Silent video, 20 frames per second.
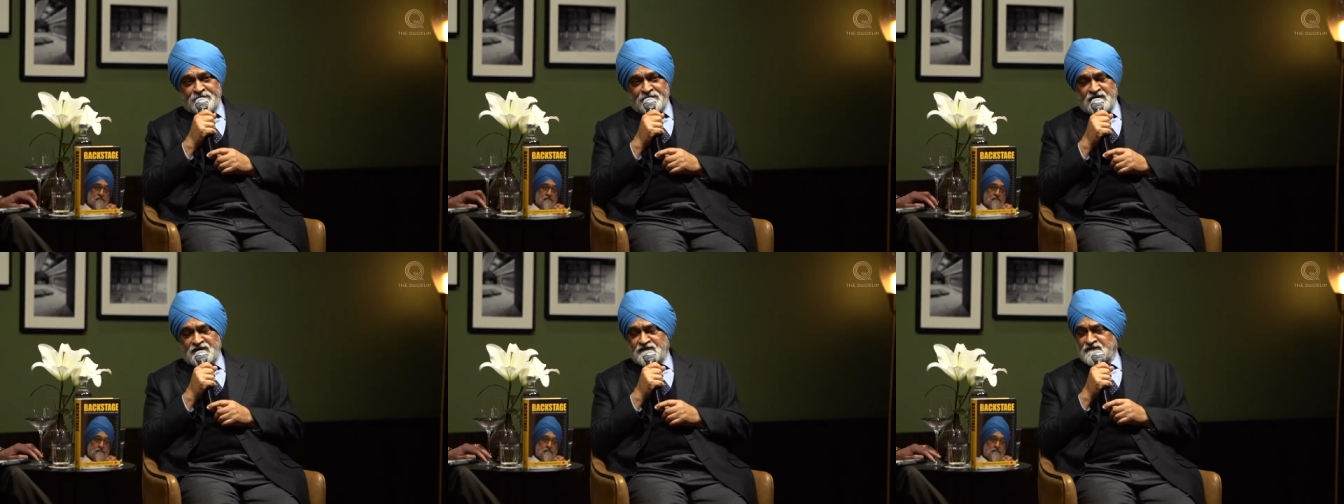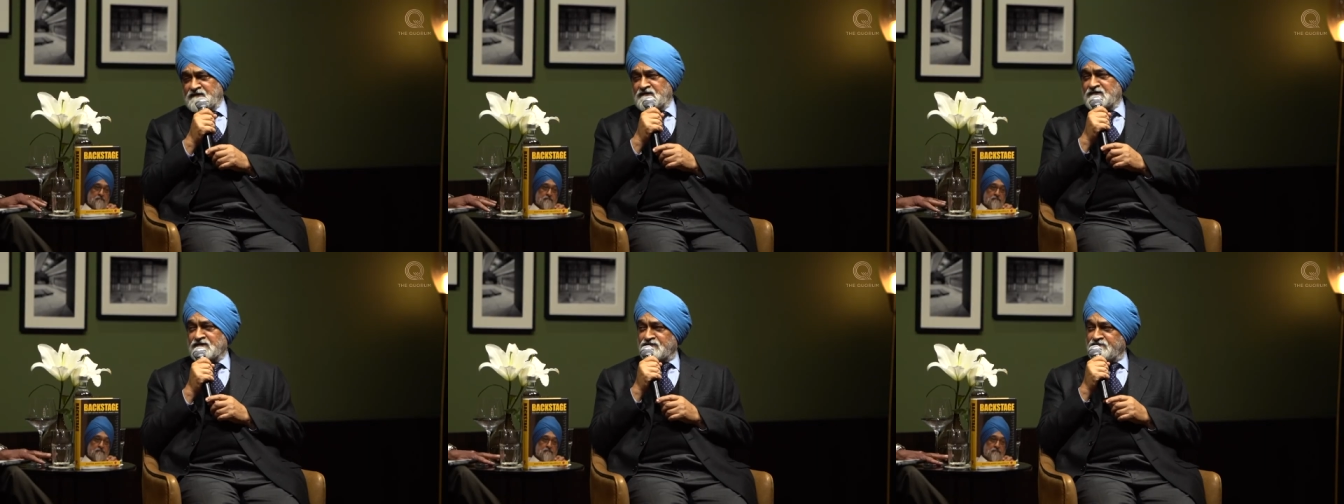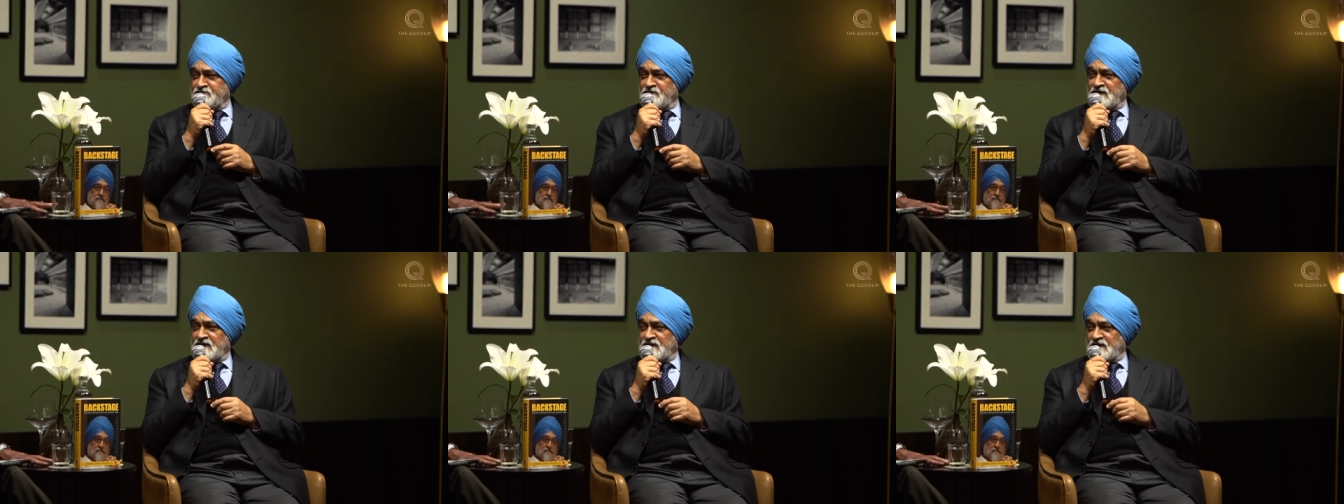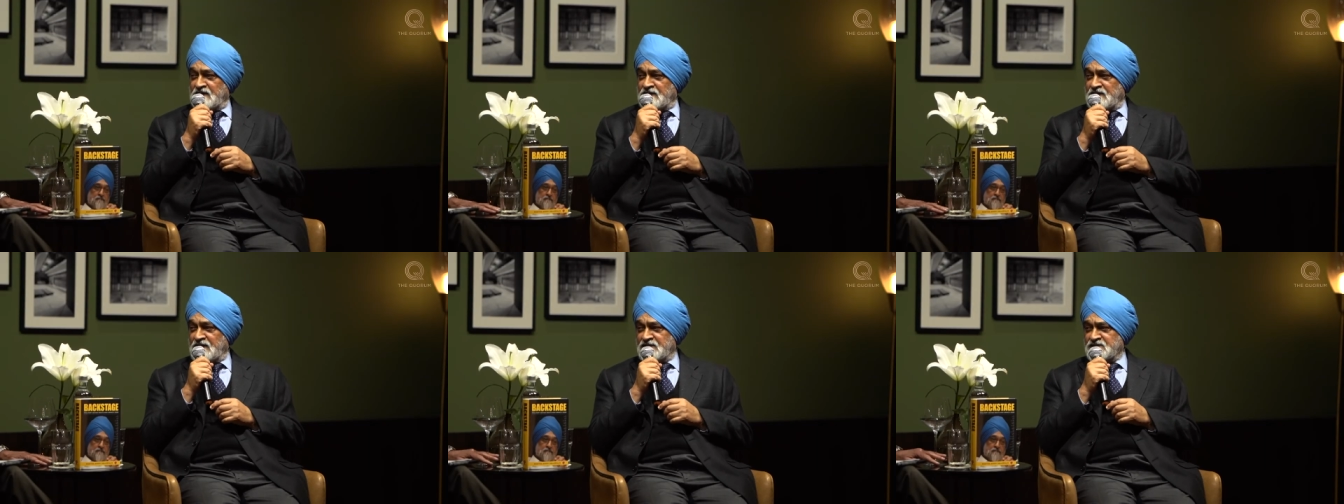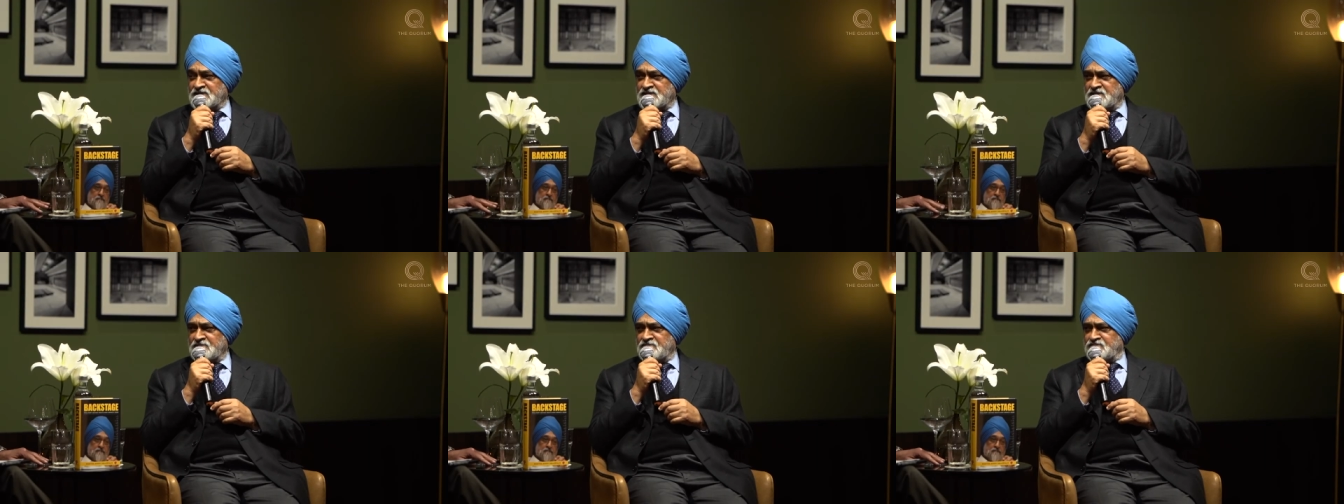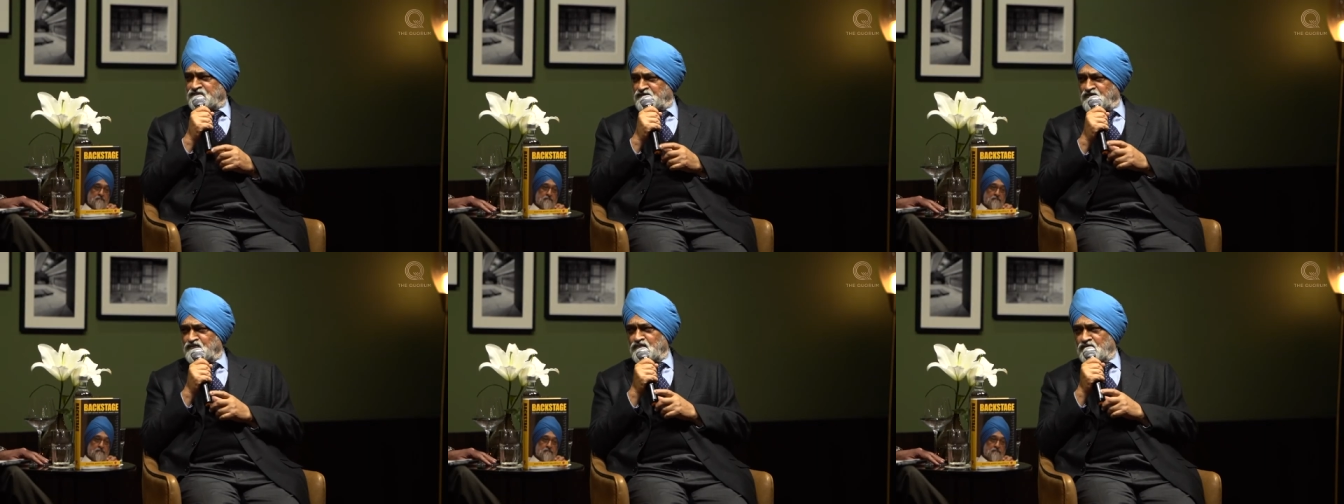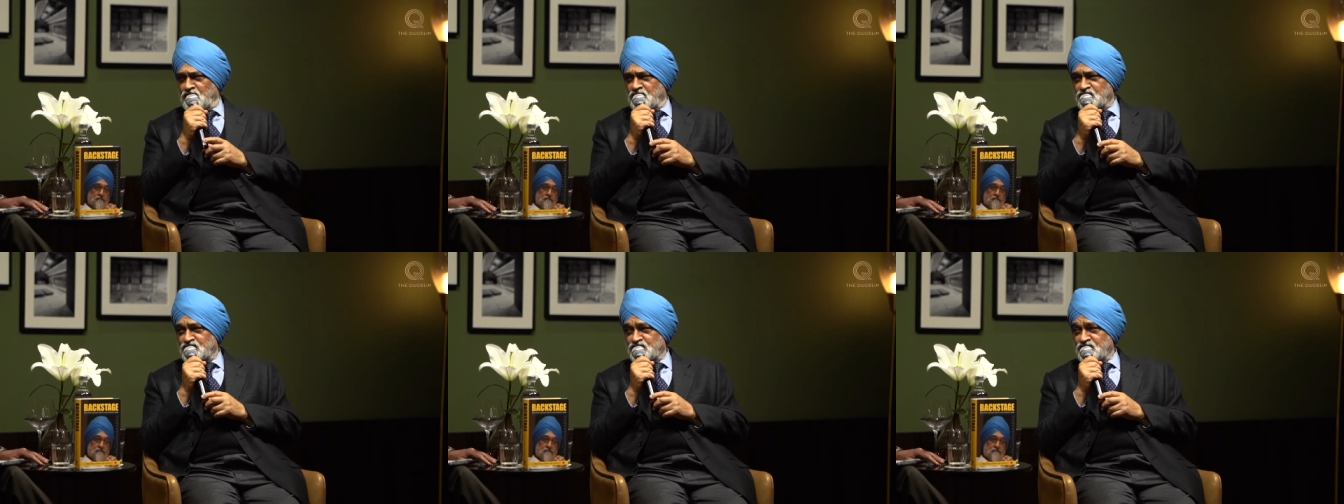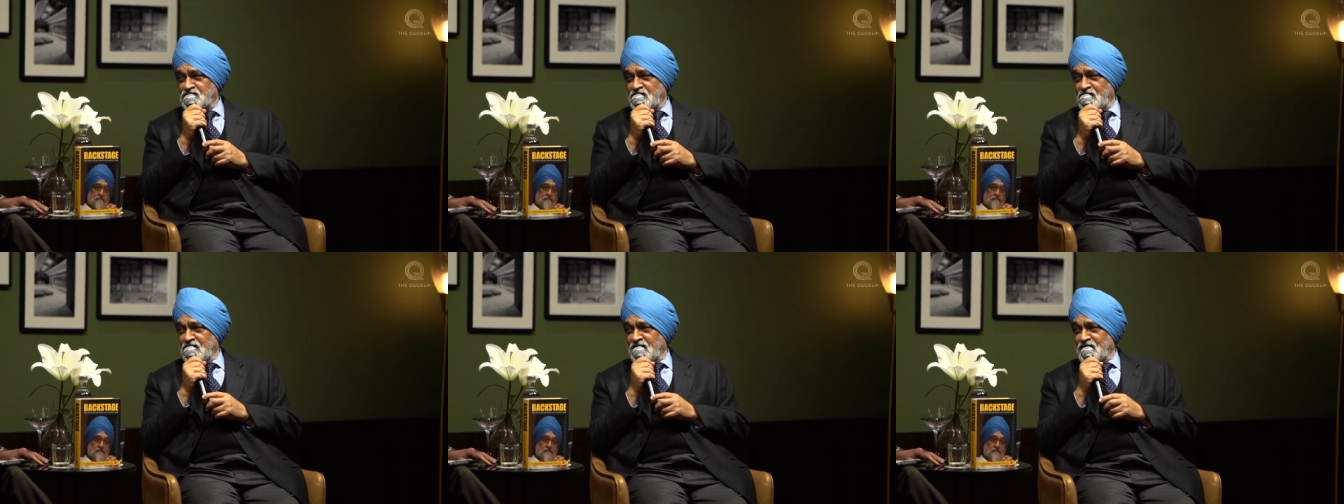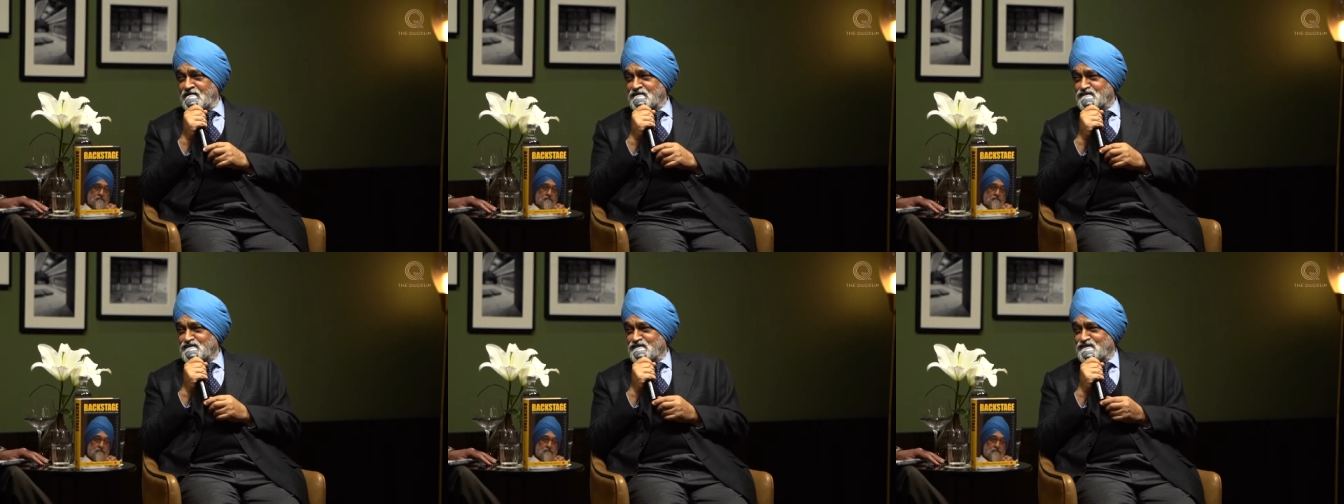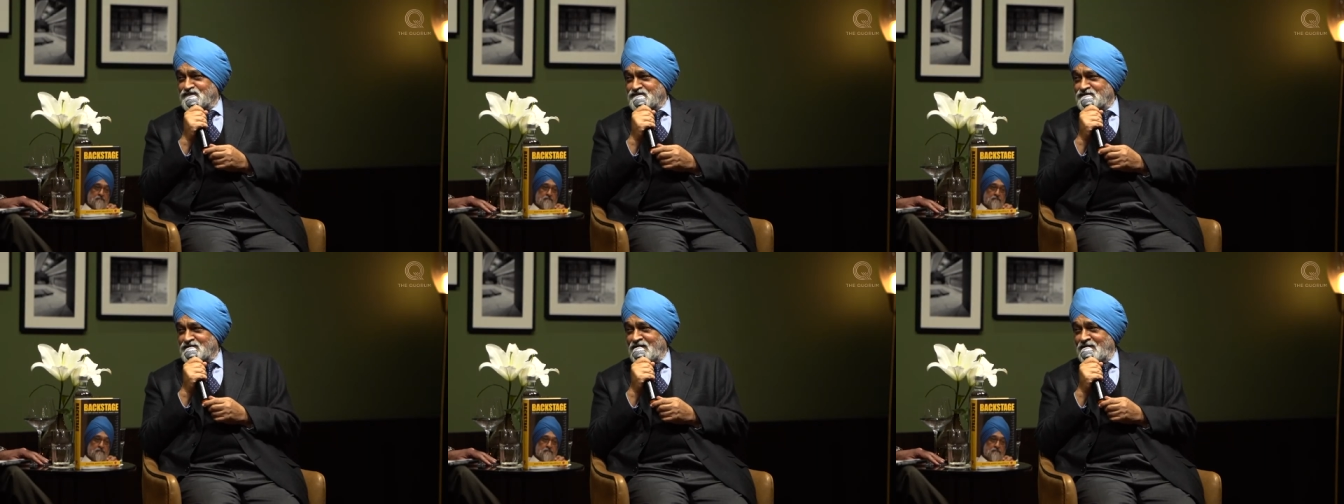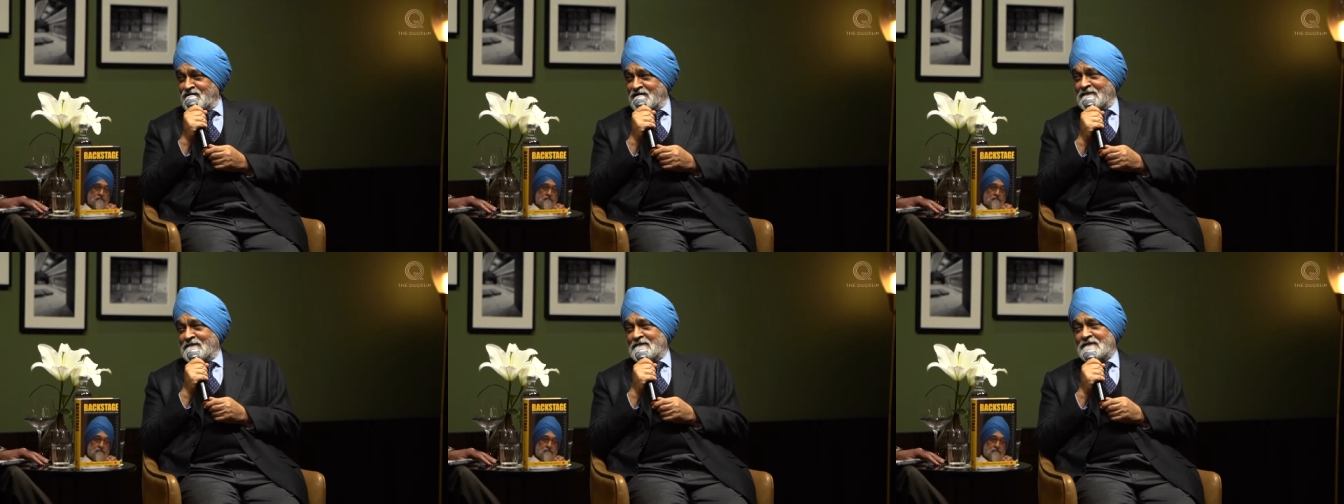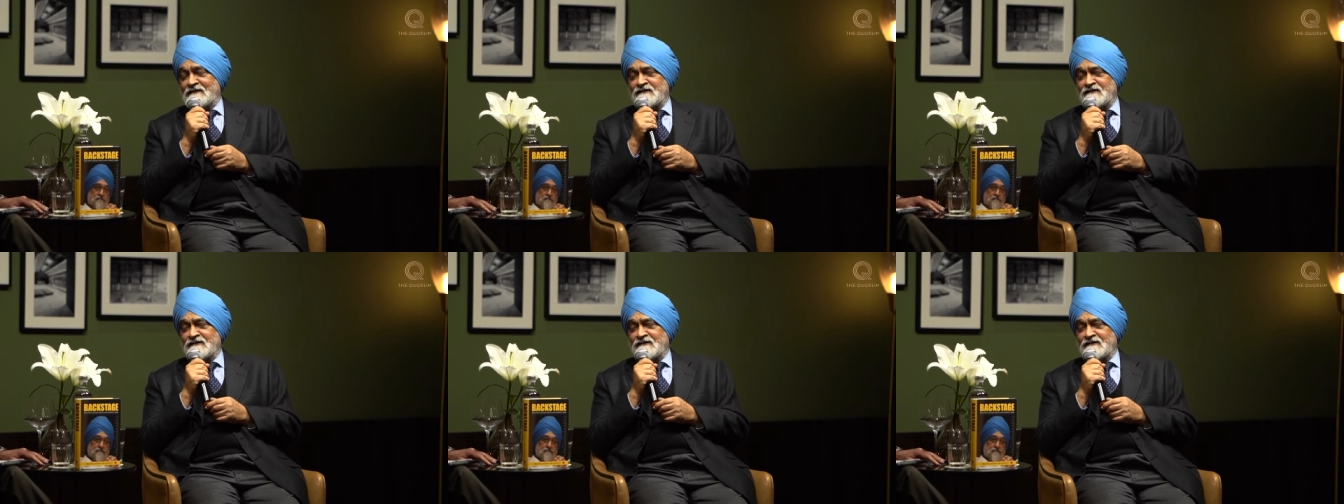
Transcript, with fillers: he turned to me and said, do you also think I should resign?